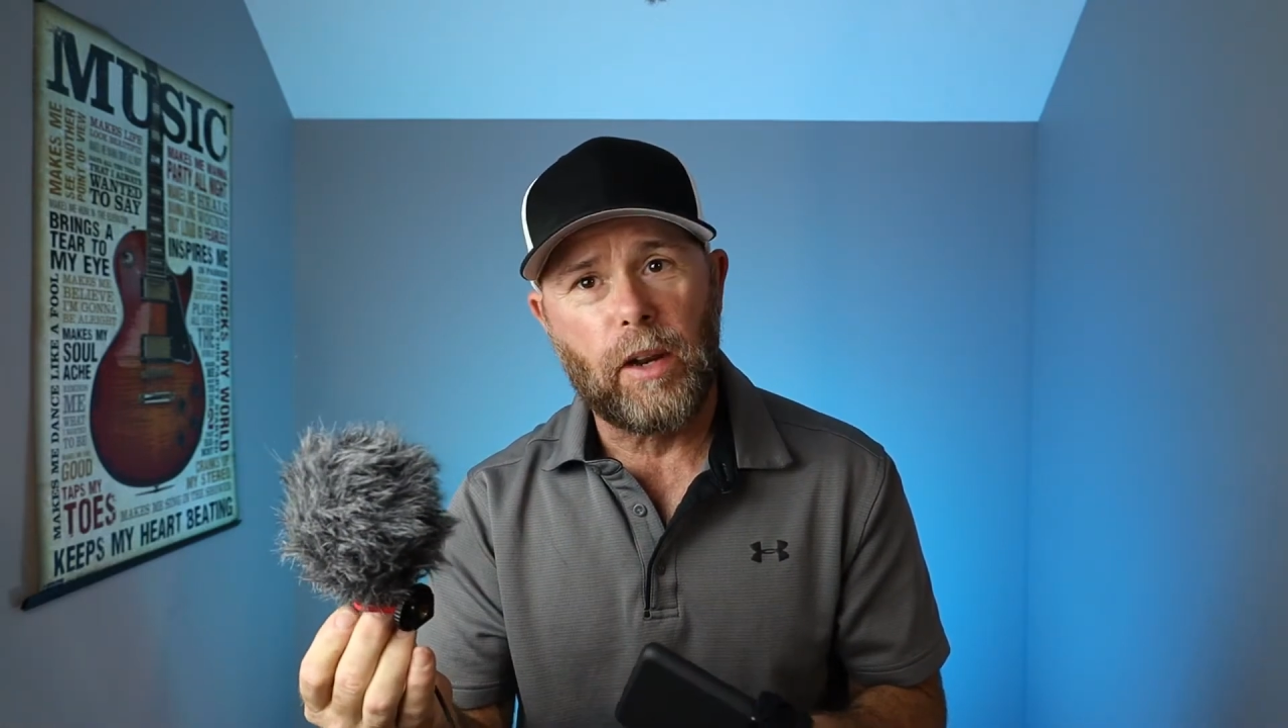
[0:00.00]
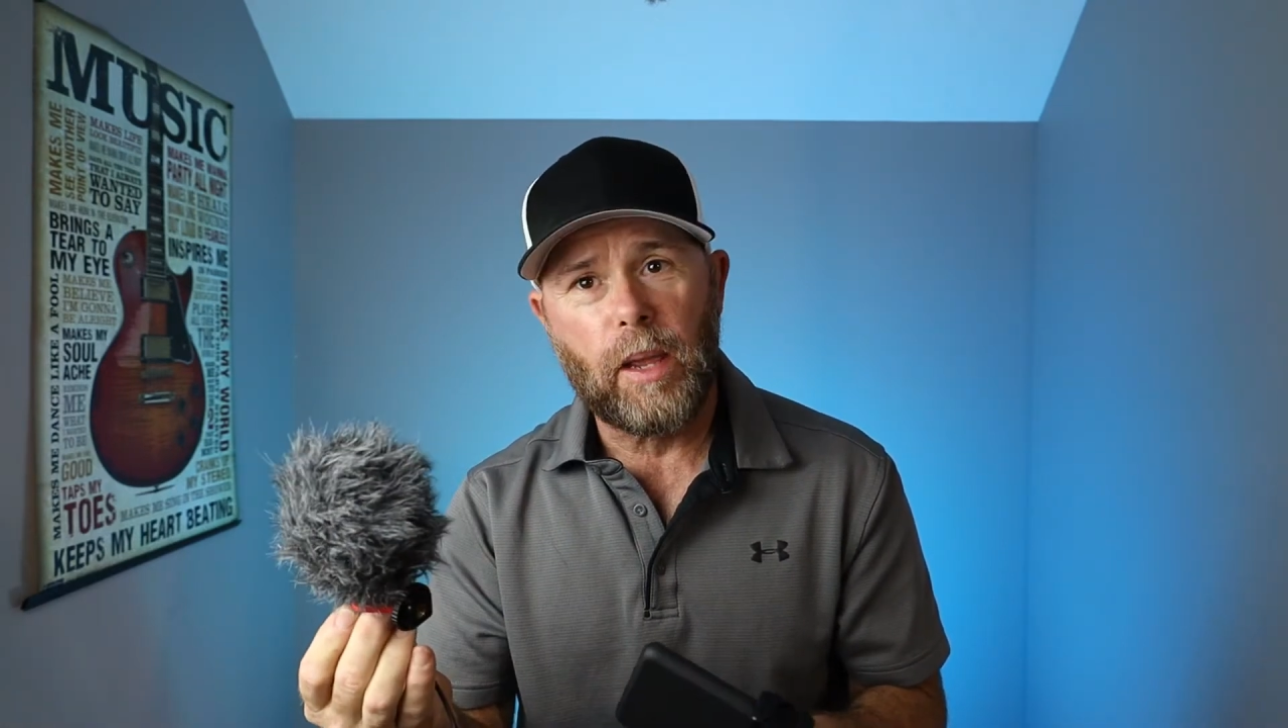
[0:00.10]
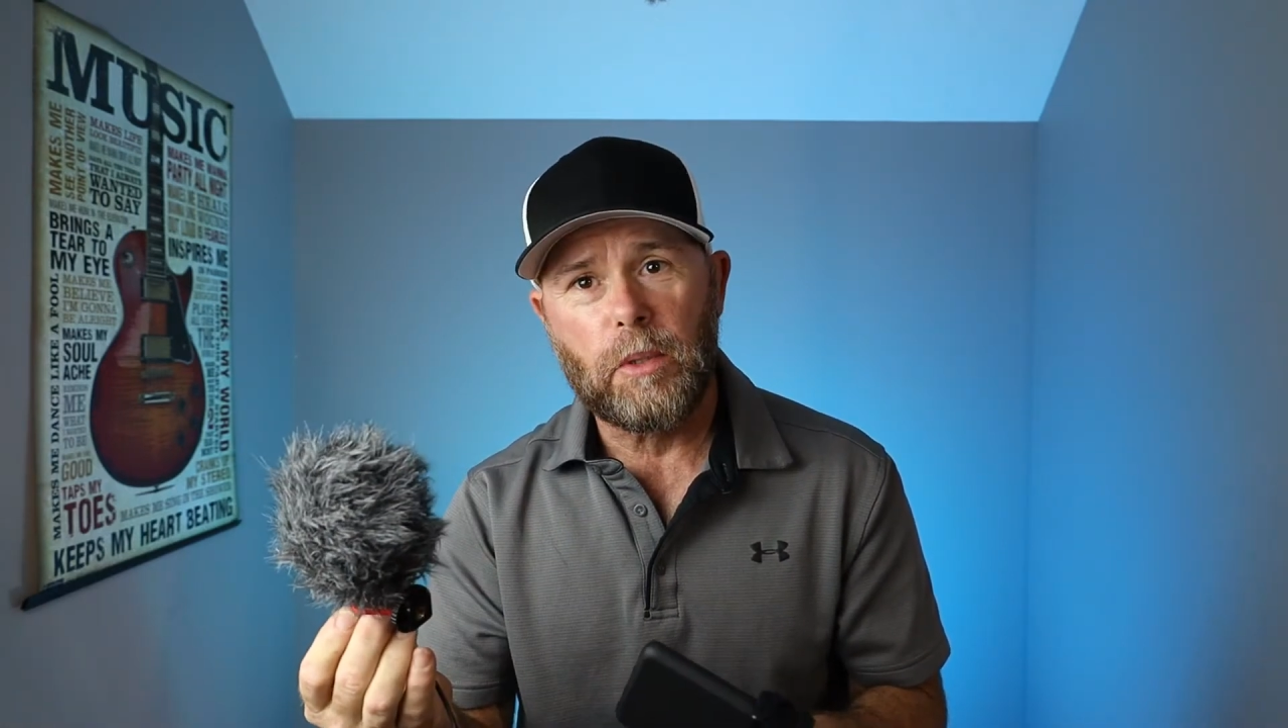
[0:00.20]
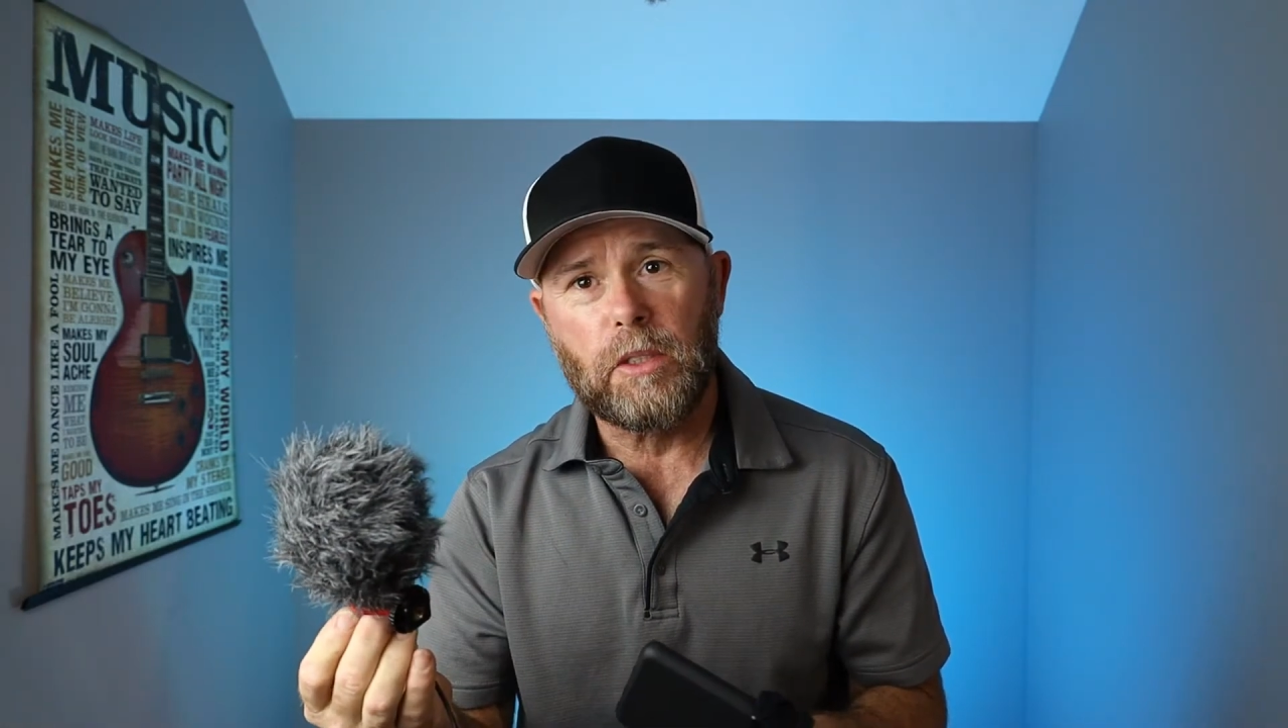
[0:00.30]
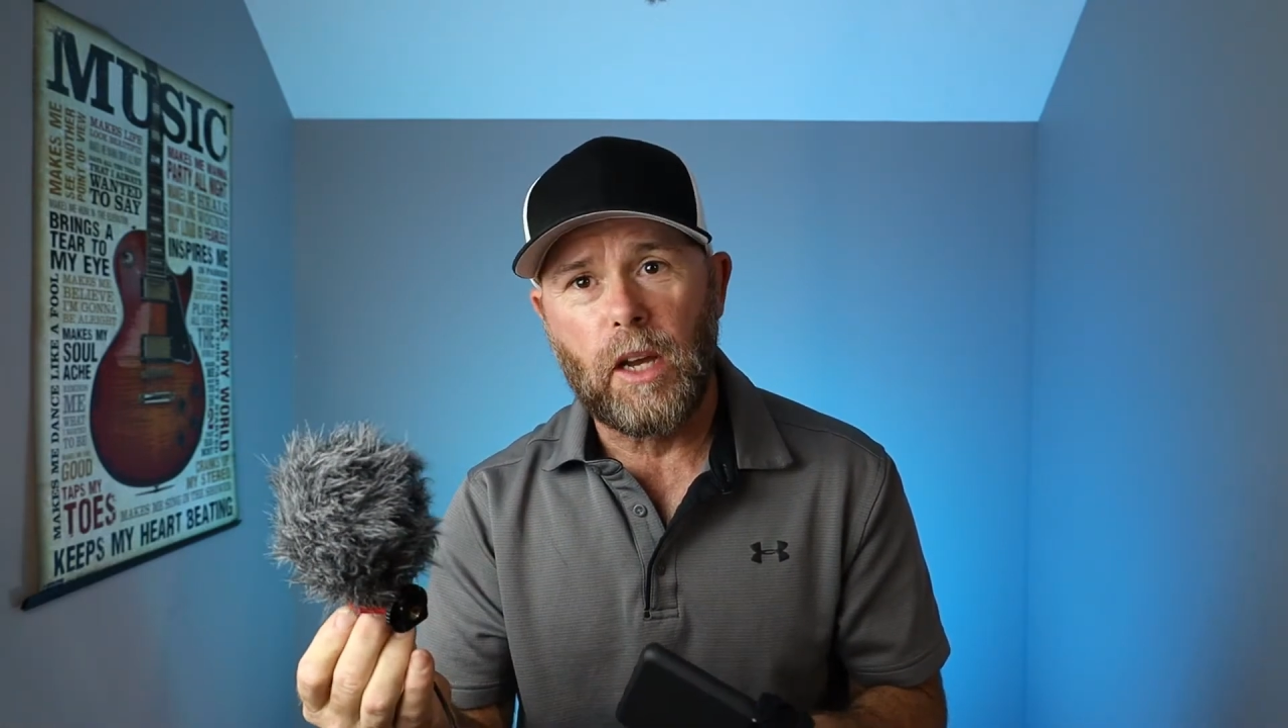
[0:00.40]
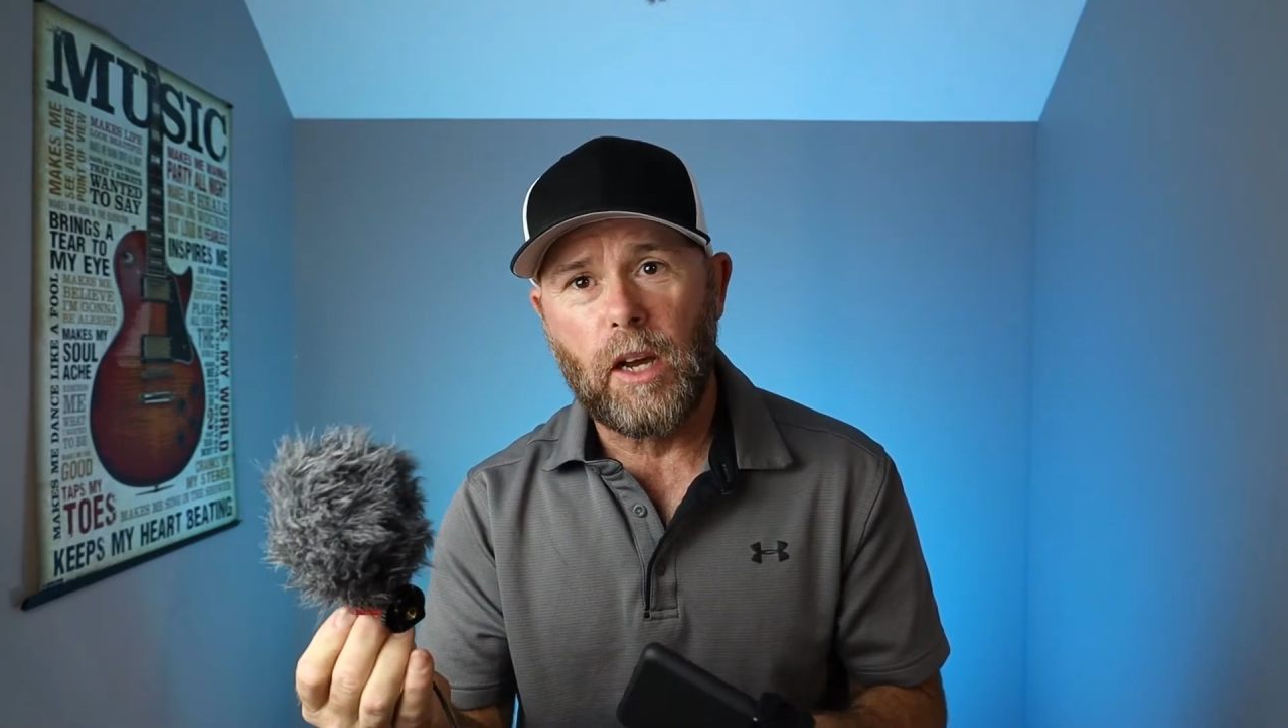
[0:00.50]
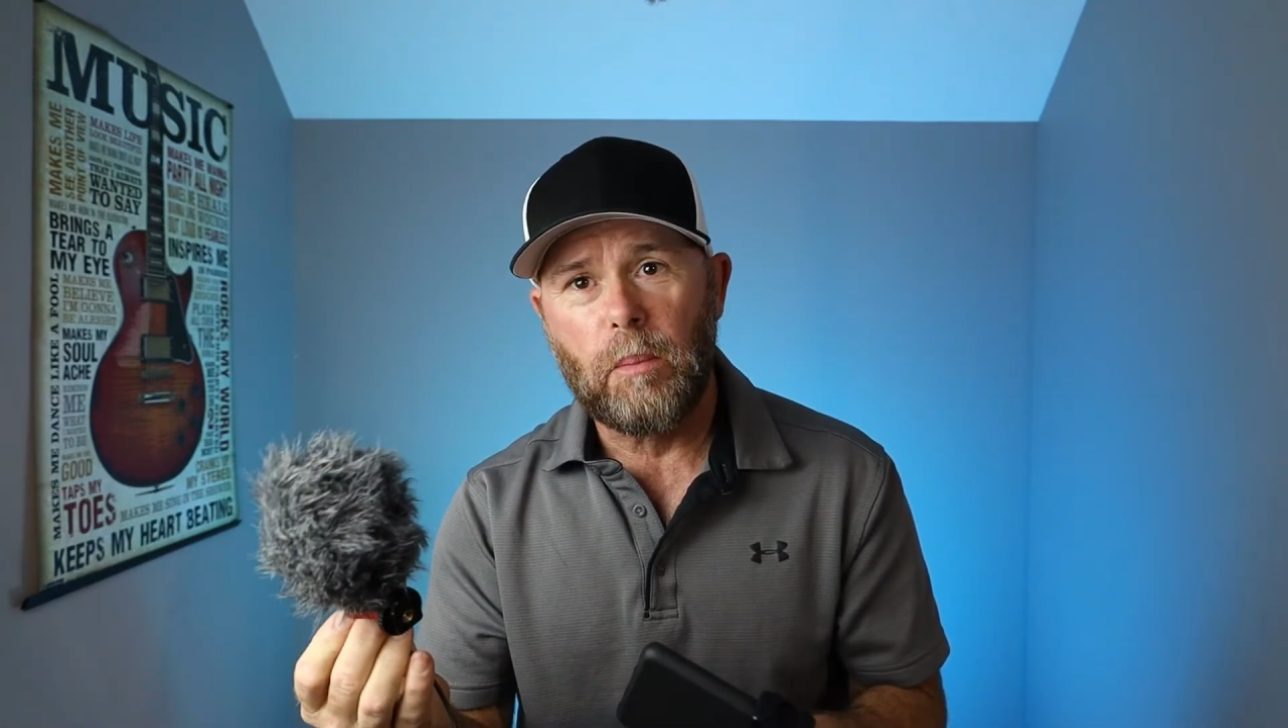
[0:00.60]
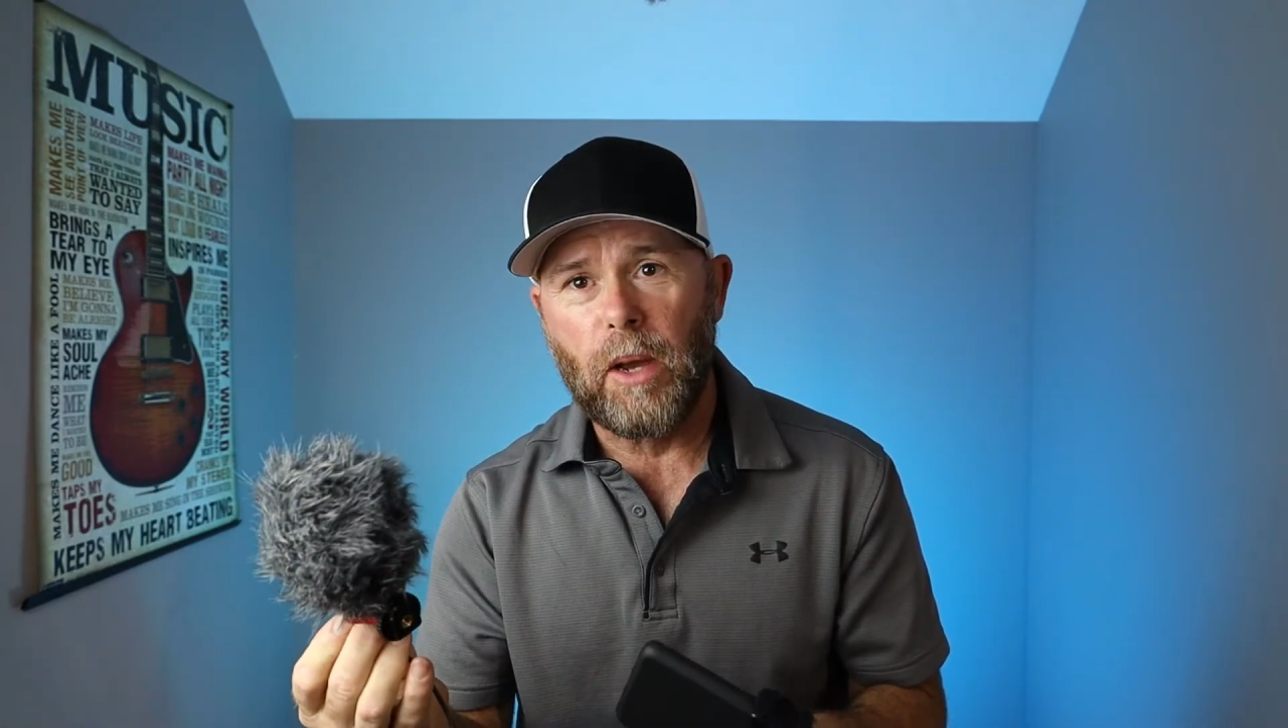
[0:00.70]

Amazon,